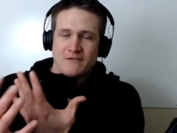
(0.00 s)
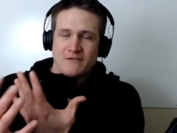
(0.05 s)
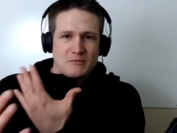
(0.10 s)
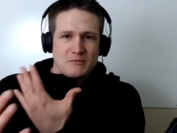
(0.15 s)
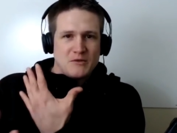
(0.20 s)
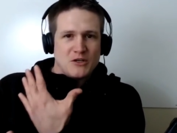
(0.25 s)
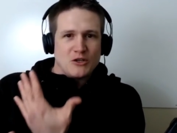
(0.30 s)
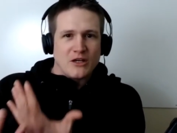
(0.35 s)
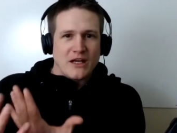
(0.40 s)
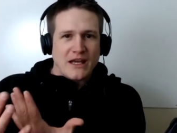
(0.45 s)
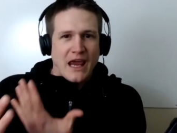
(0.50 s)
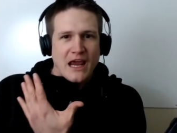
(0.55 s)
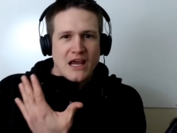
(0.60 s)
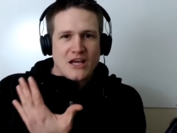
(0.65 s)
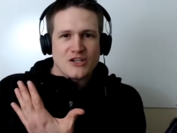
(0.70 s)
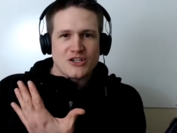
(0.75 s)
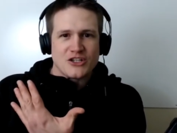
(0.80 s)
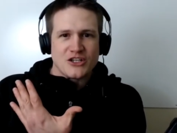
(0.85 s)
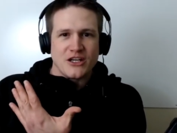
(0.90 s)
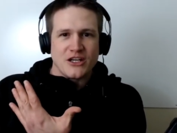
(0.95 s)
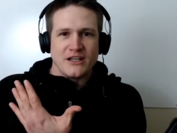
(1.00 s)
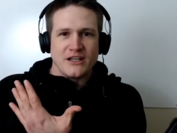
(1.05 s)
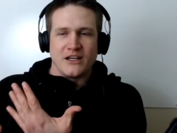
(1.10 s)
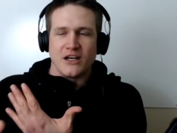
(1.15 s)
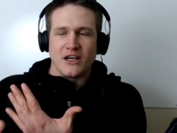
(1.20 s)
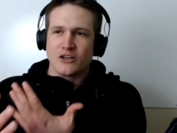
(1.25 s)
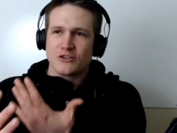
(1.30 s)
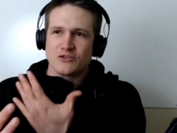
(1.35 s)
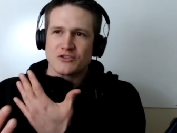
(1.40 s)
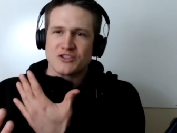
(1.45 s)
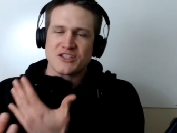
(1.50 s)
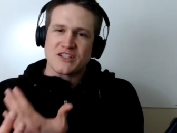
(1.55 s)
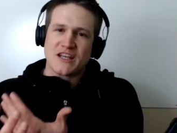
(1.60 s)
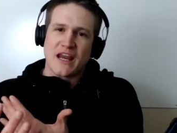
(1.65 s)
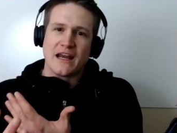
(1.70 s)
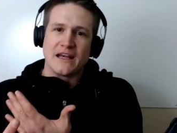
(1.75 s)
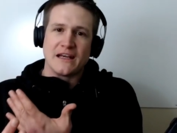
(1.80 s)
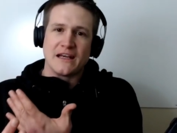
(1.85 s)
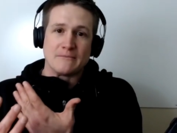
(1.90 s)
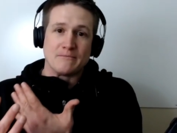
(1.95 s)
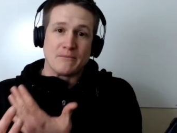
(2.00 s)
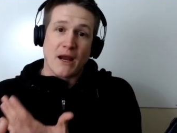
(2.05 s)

communication and understanding mm-hmm.